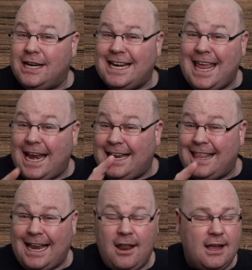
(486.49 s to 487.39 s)
And again, in
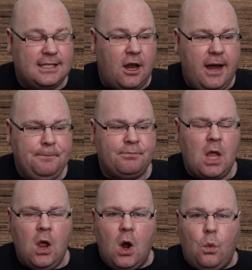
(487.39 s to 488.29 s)
that last line,
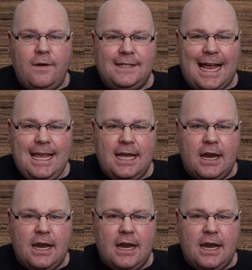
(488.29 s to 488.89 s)
we've taken